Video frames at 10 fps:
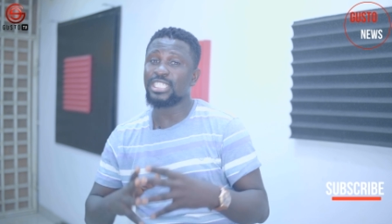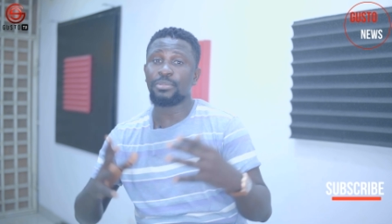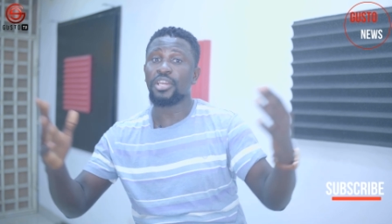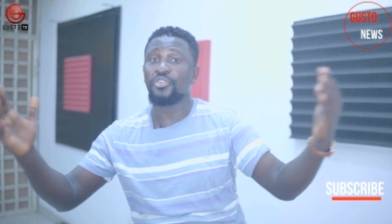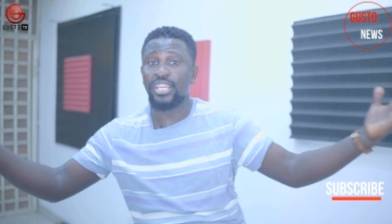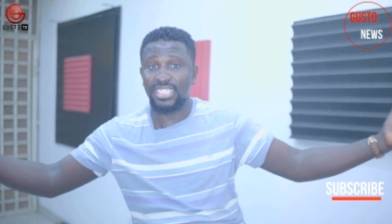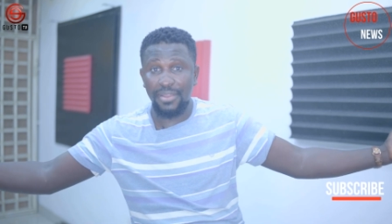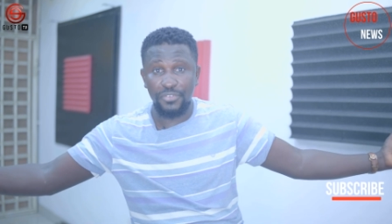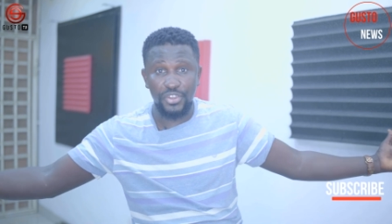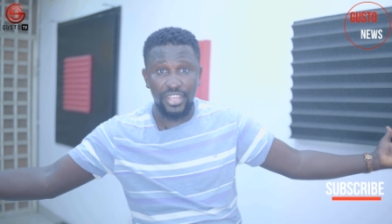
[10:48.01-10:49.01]
It's been great
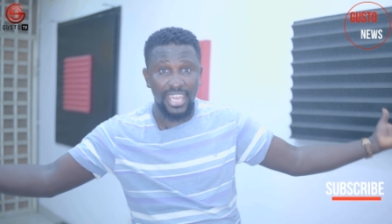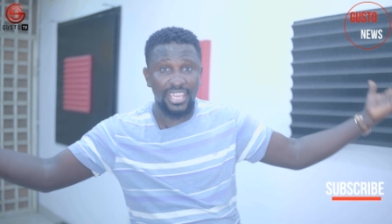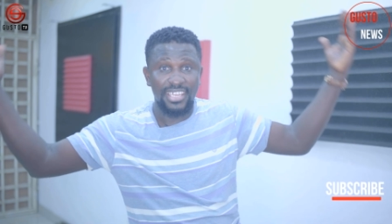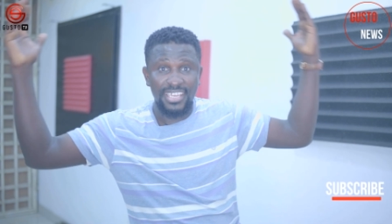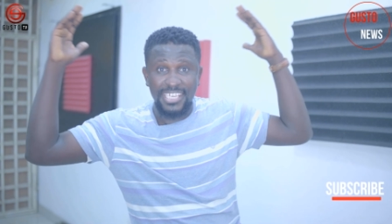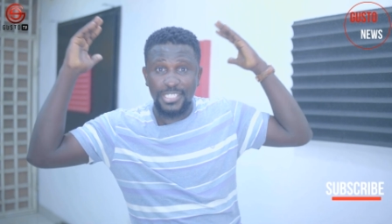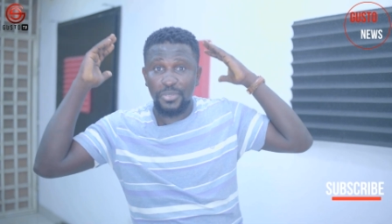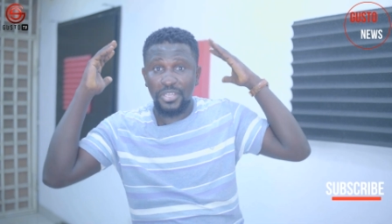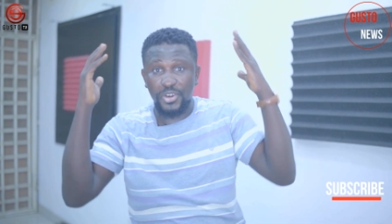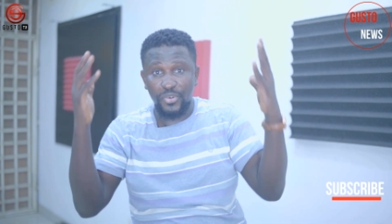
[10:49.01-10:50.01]
having you here. It's
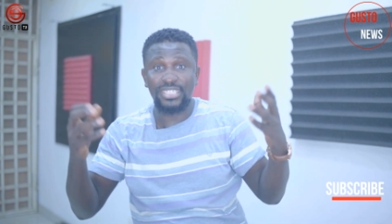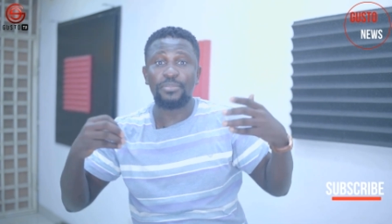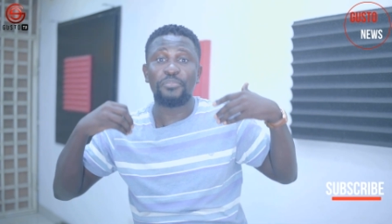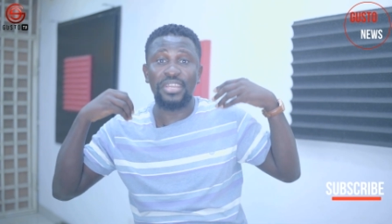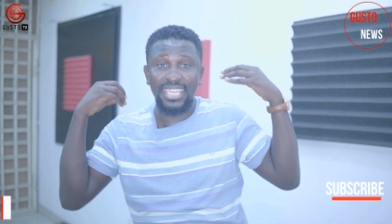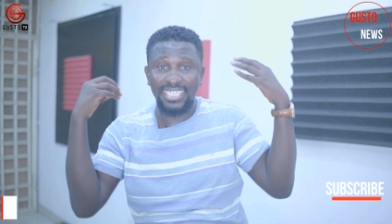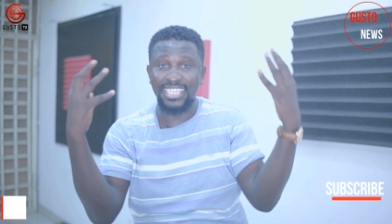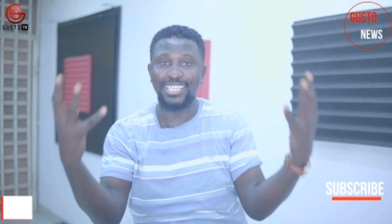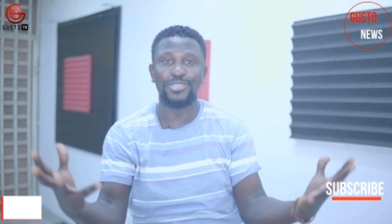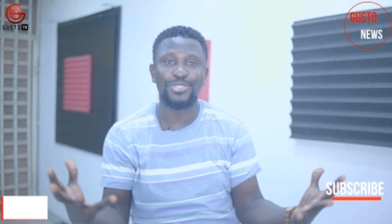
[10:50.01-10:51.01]
been great bringing
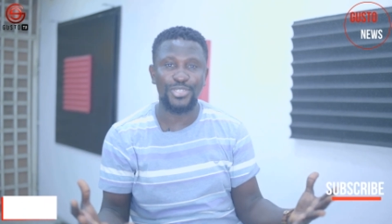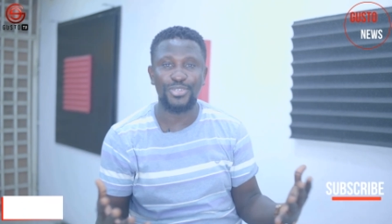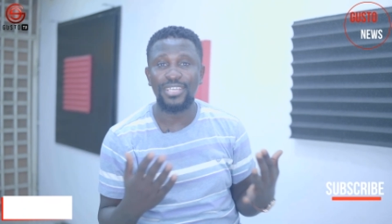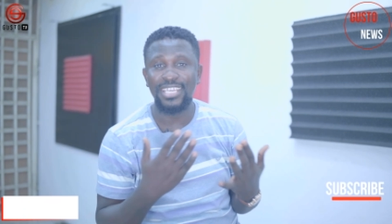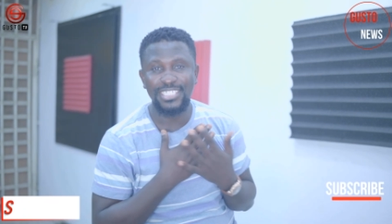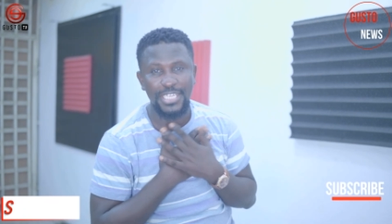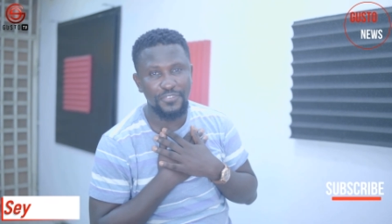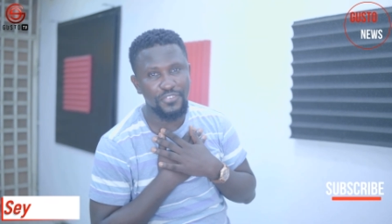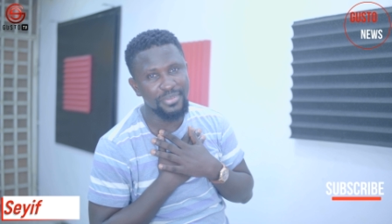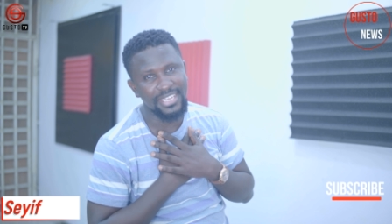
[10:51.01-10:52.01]
the news to you.
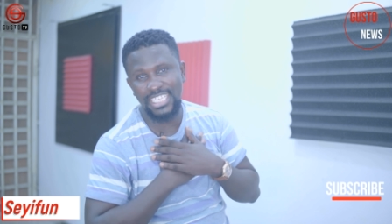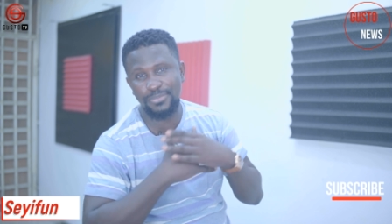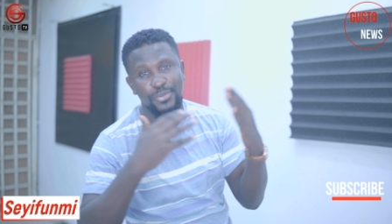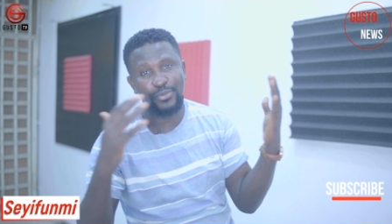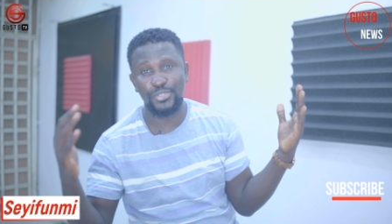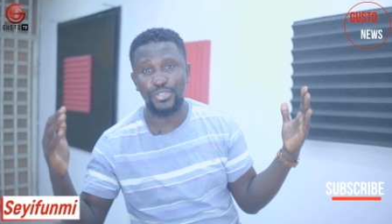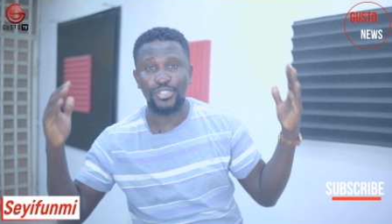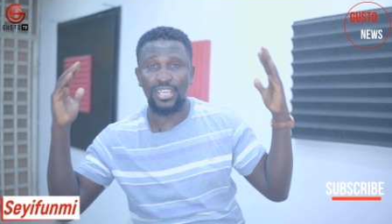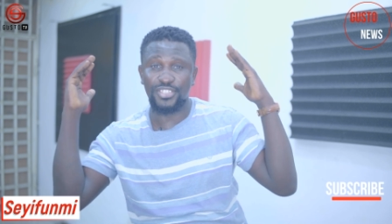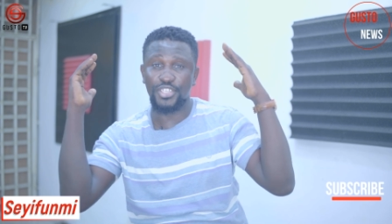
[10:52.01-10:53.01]
Shea for me here. It's been Gusto
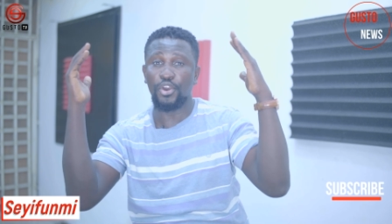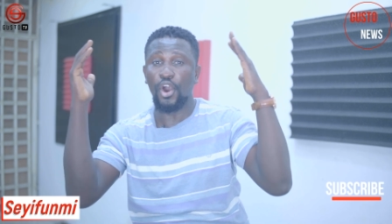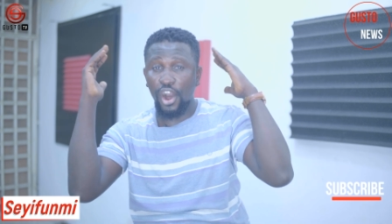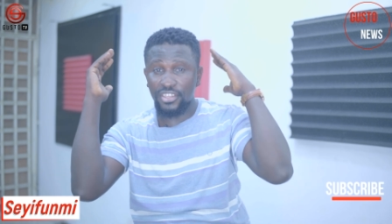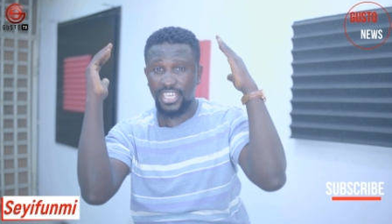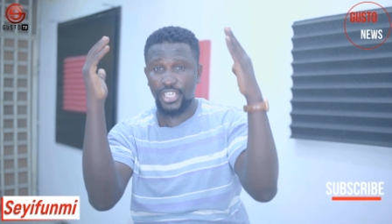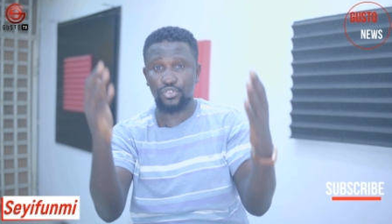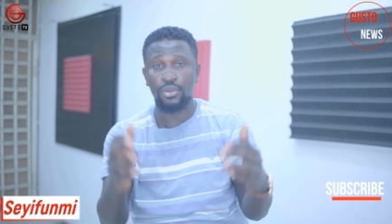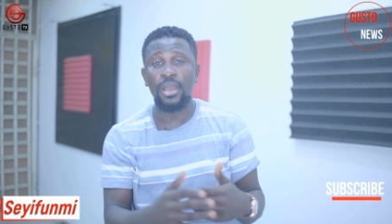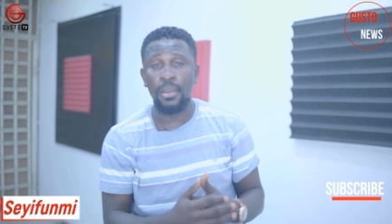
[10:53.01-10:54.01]
News. I'll see you on the
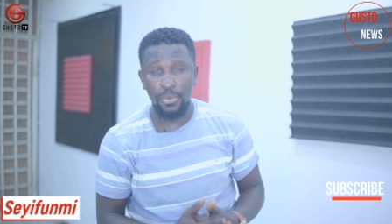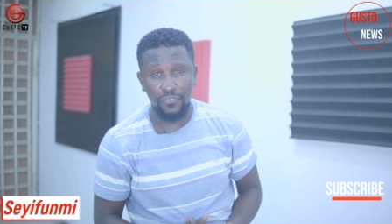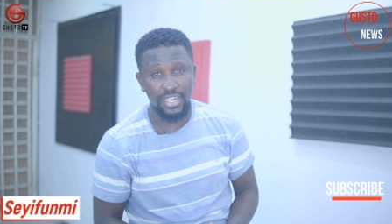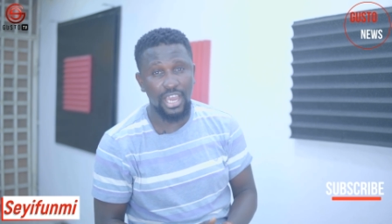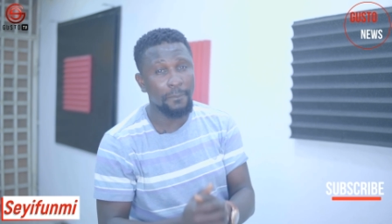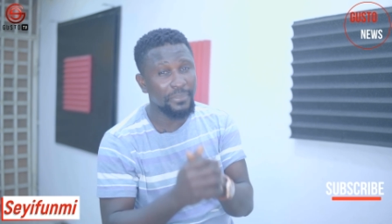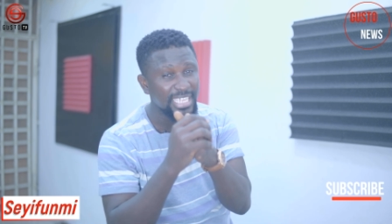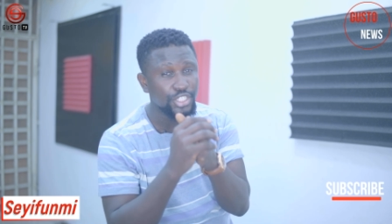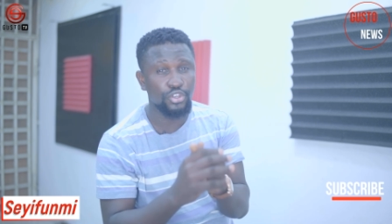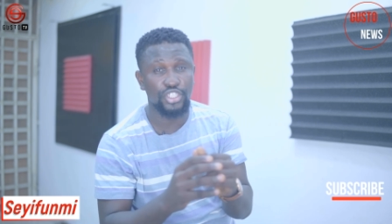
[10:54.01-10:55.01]
next one. But for now,
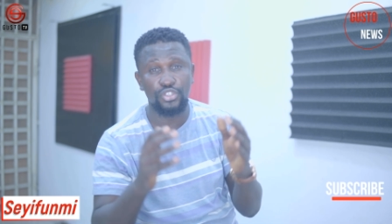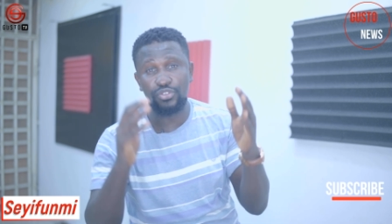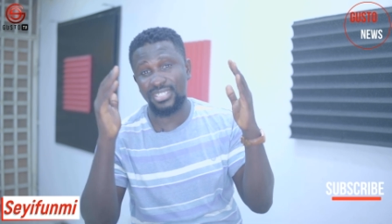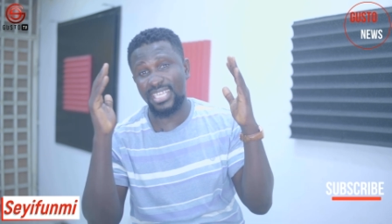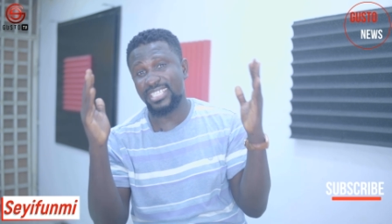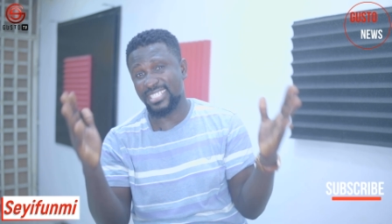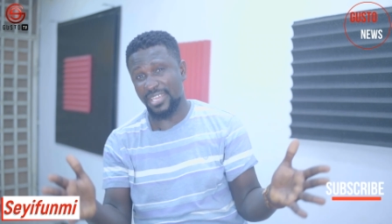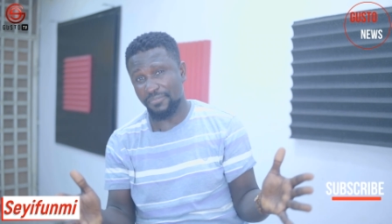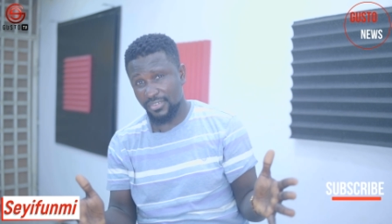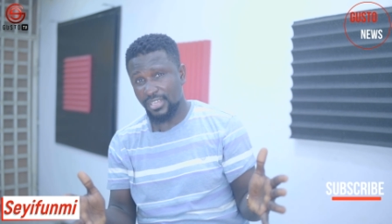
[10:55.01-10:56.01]
please continue to stay
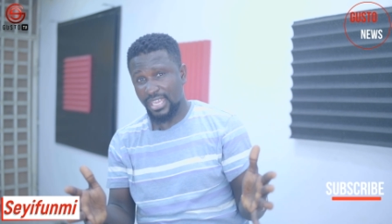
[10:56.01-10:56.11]
safe.